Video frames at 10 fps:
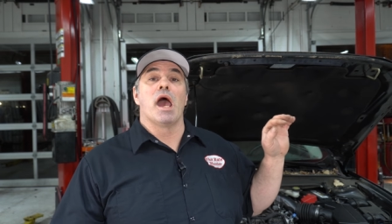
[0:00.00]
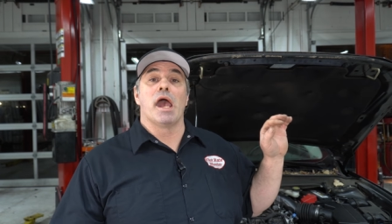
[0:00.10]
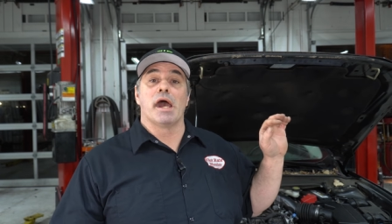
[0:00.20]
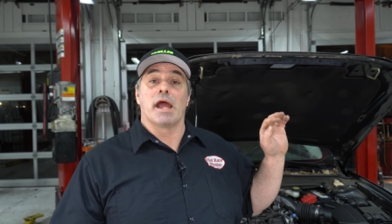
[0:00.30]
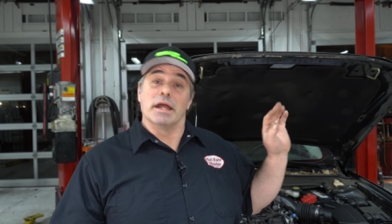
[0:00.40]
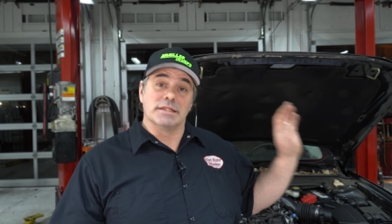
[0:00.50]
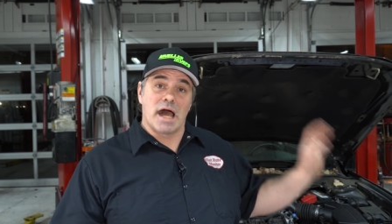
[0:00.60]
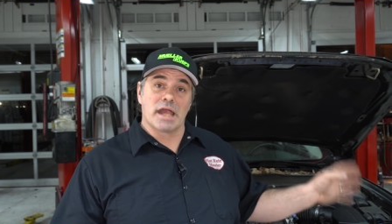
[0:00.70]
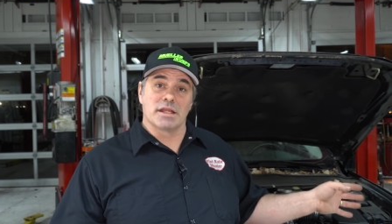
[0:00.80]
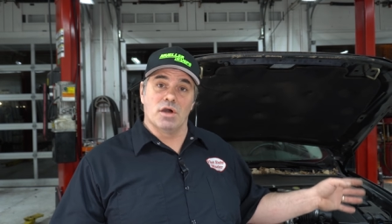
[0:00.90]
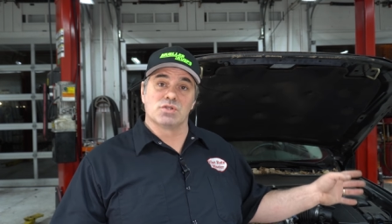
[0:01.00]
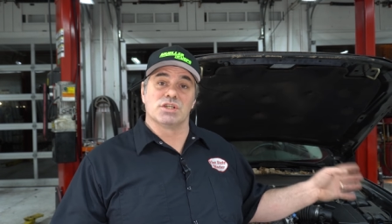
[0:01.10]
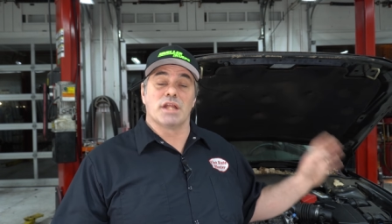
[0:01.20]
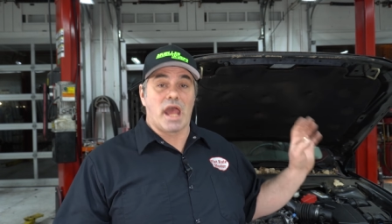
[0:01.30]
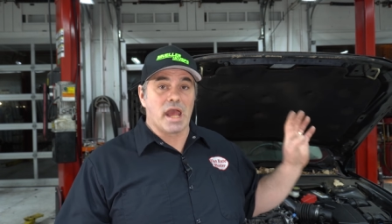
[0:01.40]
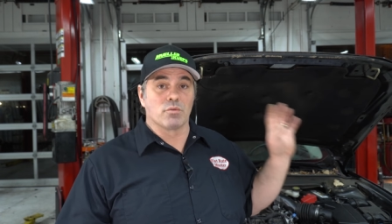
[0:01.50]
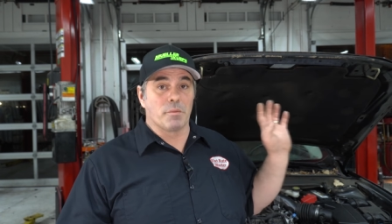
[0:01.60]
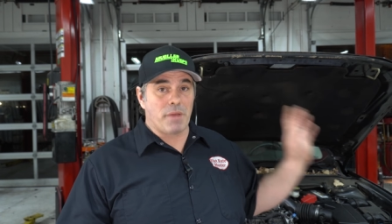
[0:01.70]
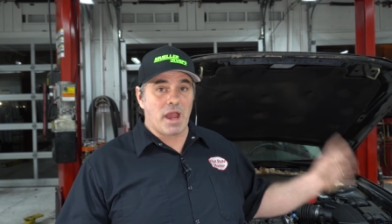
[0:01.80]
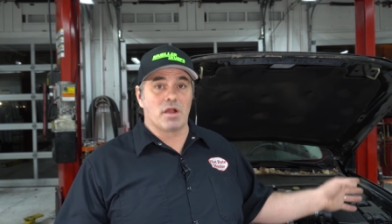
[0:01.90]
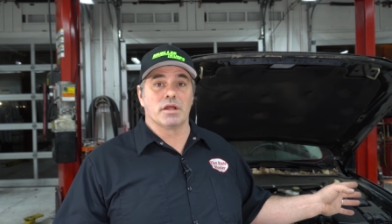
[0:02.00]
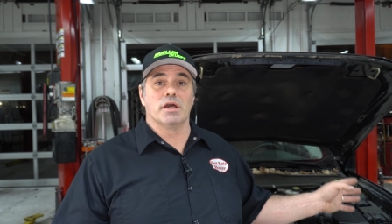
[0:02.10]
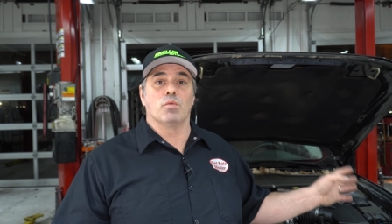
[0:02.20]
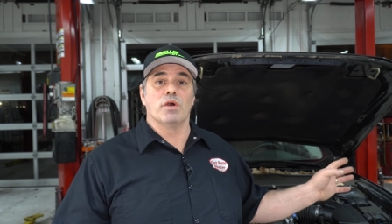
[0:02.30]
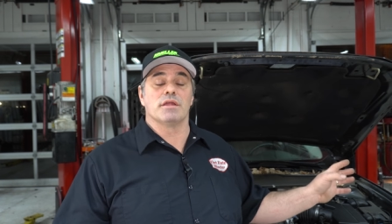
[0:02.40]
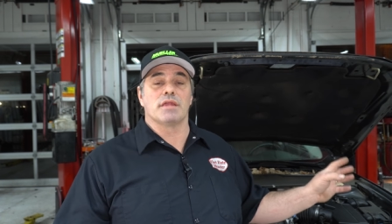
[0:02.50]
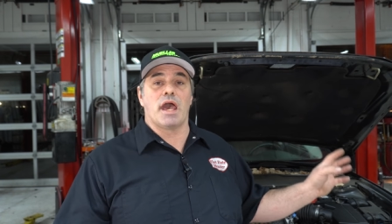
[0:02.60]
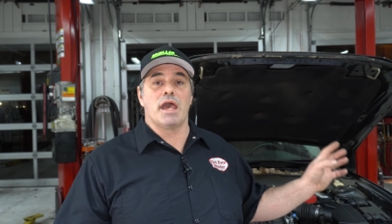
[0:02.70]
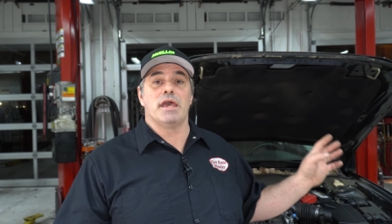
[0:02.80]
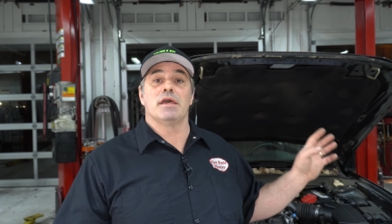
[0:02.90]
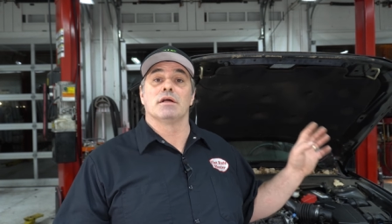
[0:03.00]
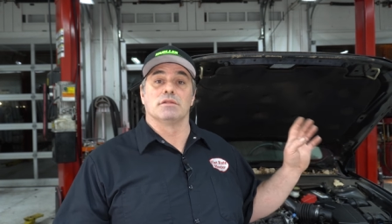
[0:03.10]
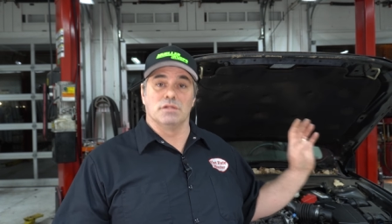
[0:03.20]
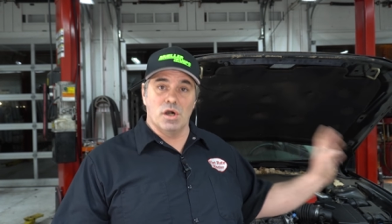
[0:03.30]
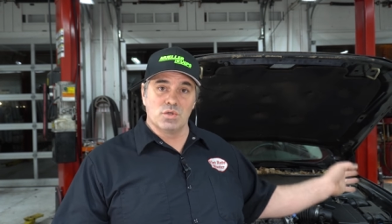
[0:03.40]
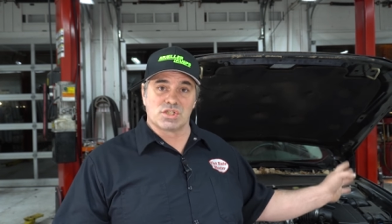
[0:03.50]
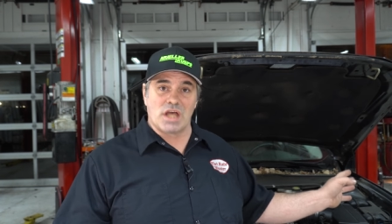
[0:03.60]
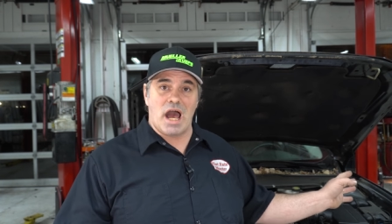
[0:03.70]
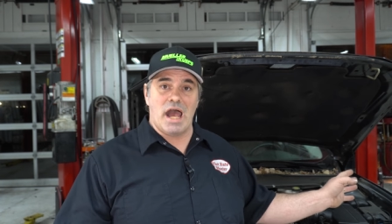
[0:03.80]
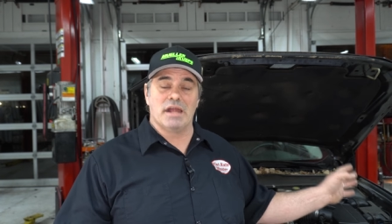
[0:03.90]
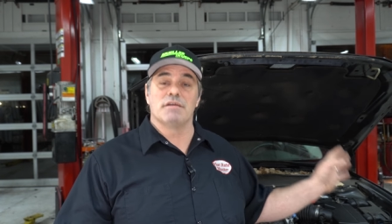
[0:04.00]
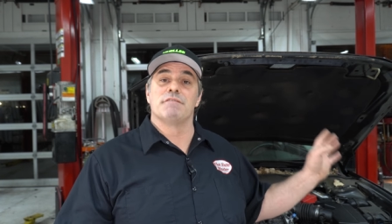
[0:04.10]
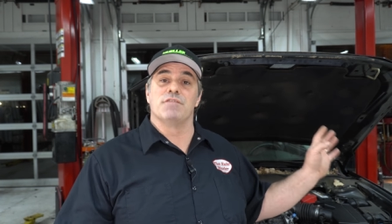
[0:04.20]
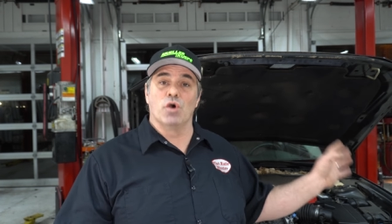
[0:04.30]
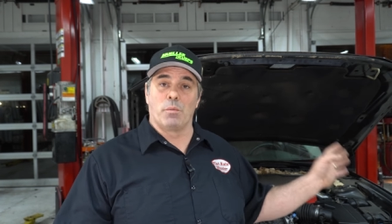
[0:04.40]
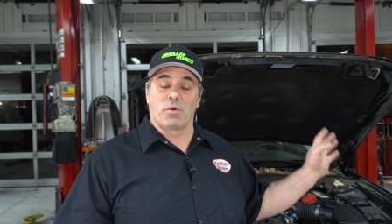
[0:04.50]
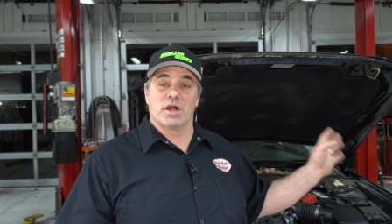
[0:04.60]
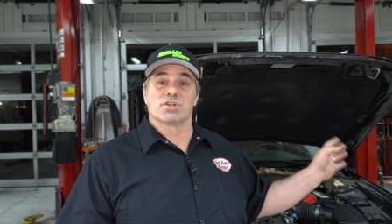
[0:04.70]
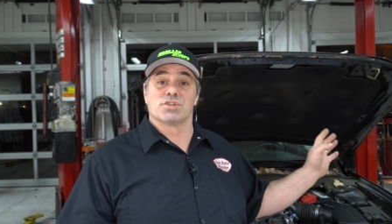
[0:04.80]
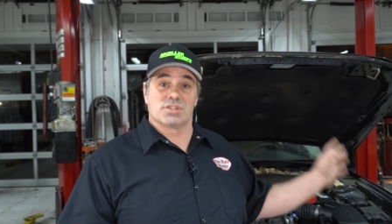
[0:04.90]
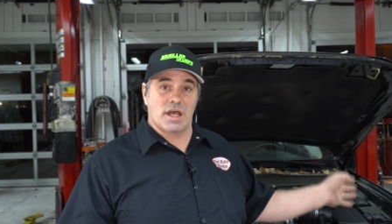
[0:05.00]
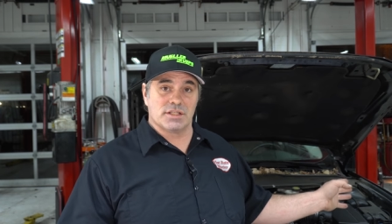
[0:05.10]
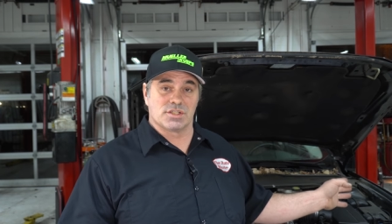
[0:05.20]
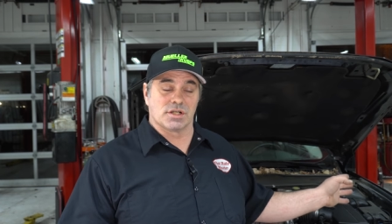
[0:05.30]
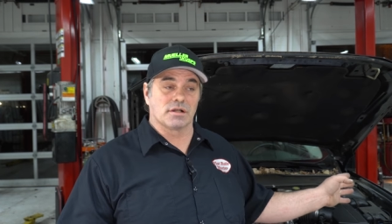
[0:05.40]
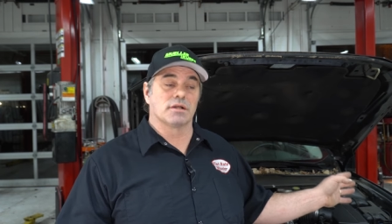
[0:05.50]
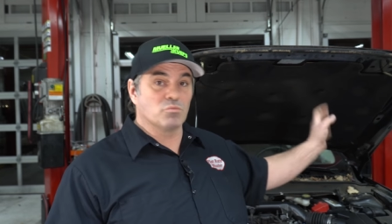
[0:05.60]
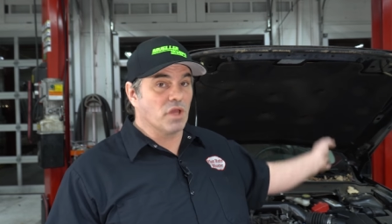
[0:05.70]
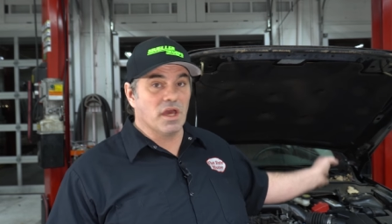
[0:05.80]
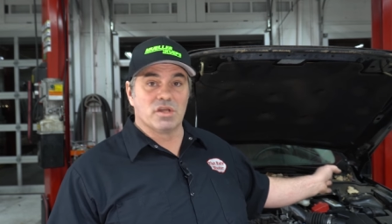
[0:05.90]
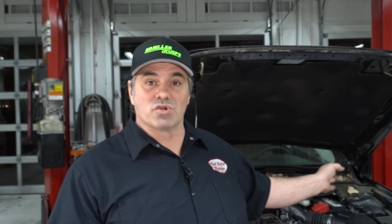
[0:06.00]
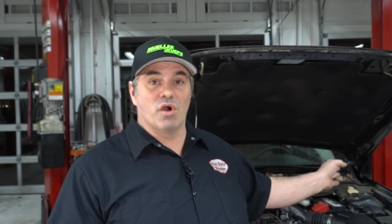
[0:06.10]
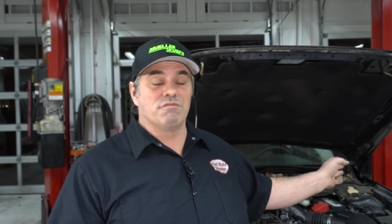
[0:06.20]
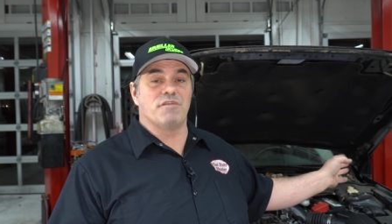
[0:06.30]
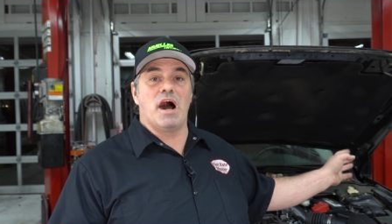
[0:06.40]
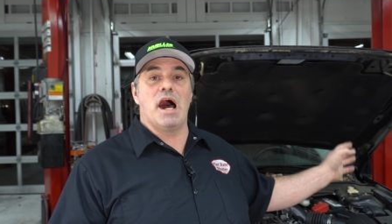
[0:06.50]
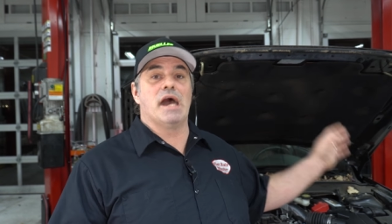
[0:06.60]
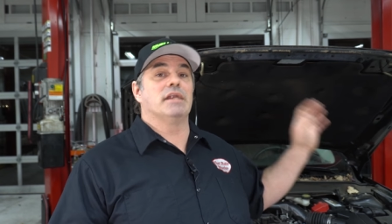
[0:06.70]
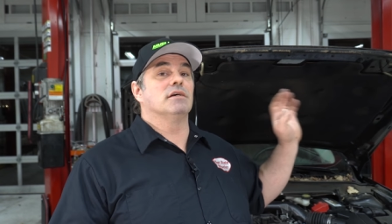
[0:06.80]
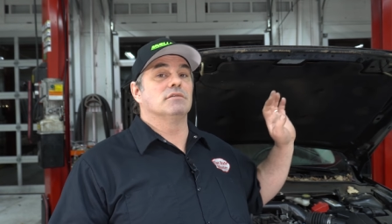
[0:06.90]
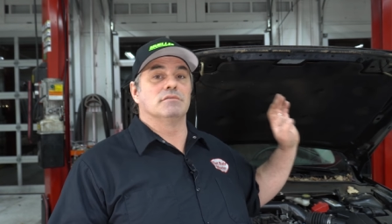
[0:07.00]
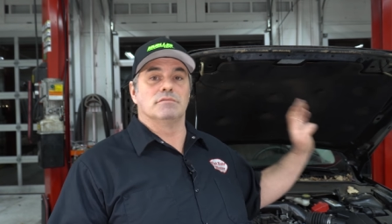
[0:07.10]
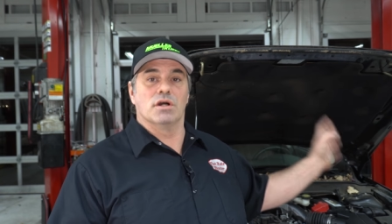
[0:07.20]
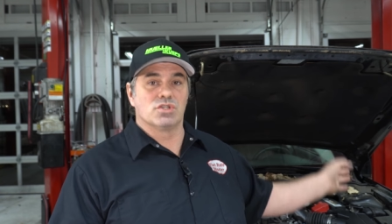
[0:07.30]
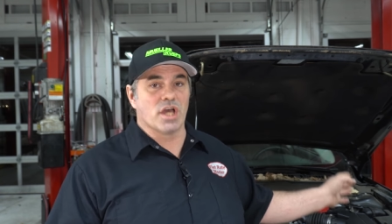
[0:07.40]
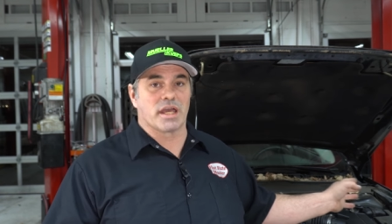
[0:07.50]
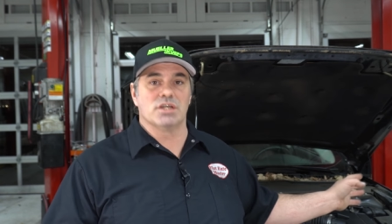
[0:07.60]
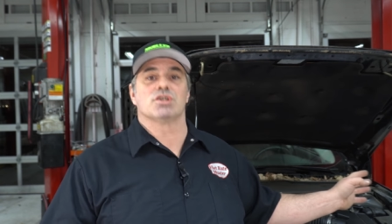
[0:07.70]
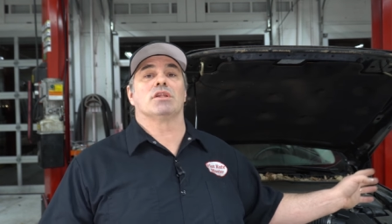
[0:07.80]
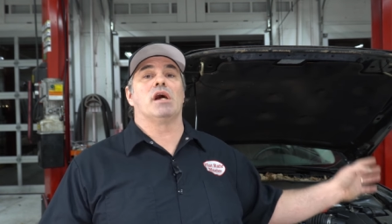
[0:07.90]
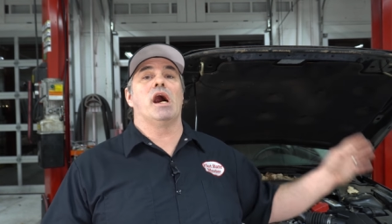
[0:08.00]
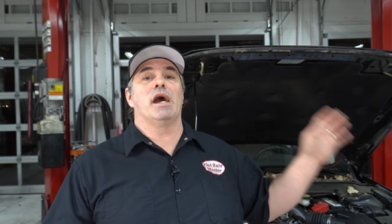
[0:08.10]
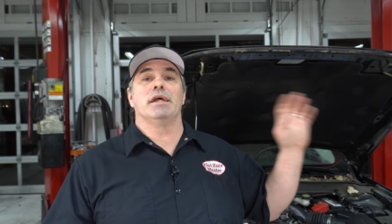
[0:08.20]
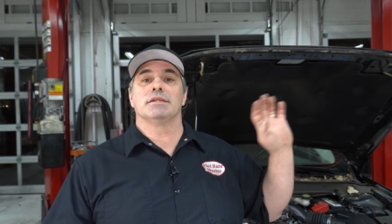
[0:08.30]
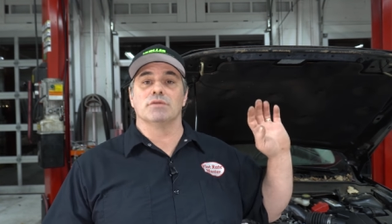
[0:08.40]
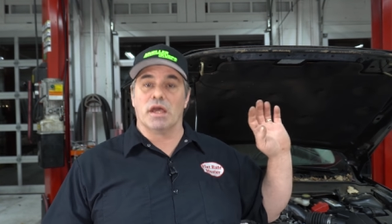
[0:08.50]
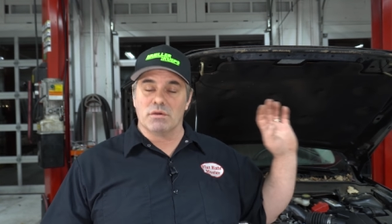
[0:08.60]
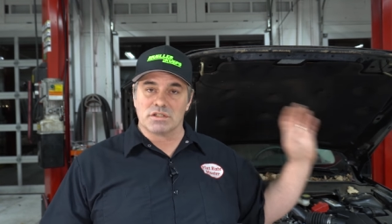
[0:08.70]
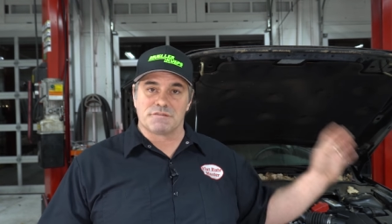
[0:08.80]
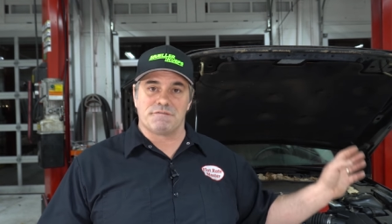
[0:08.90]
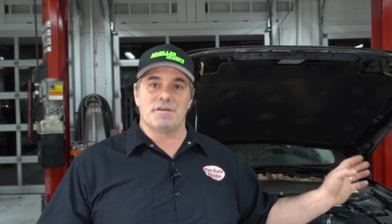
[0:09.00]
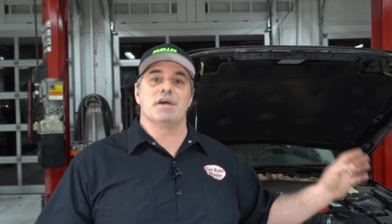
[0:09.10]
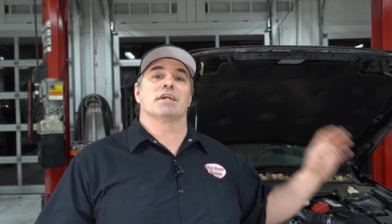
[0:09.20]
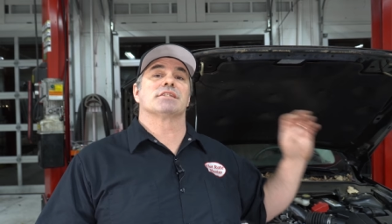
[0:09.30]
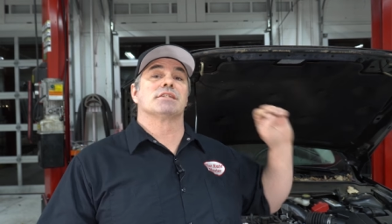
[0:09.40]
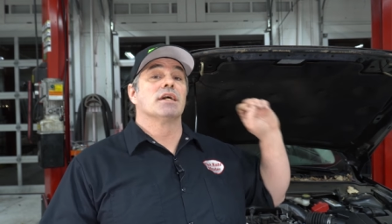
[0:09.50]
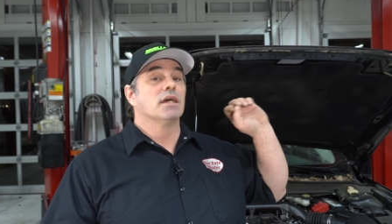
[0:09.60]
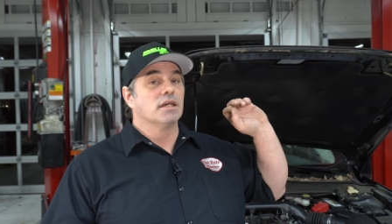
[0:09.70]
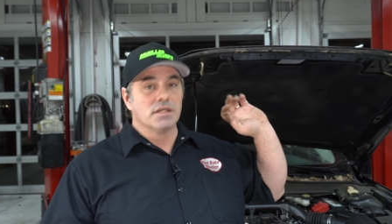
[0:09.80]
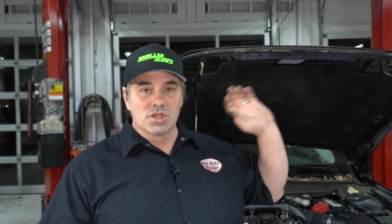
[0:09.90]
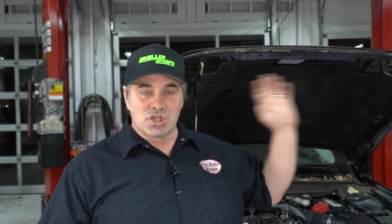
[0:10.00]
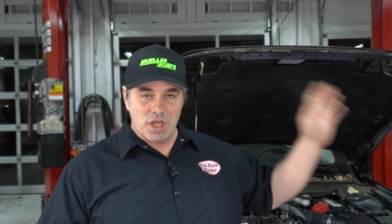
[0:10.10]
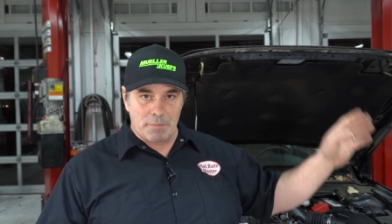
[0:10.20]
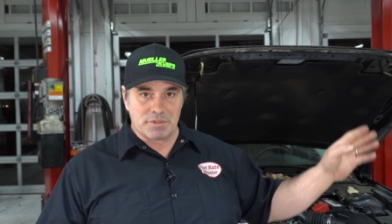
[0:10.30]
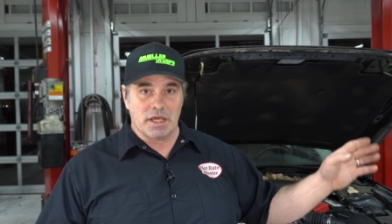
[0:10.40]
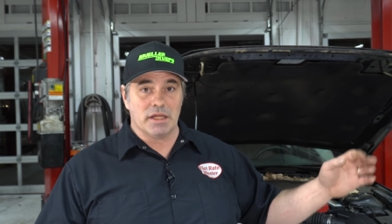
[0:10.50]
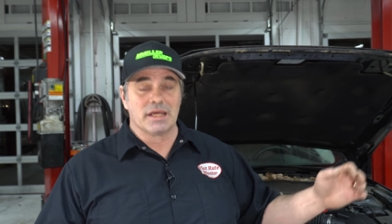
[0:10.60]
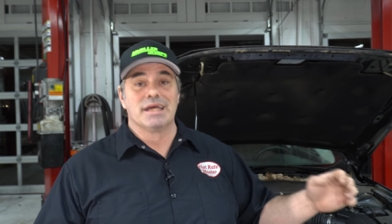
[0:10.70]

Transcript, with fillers: and I diagnosed it and repaired it with a low side fuel pressure sensor. It drove fine, no check engine light, it was fixed, shipped it.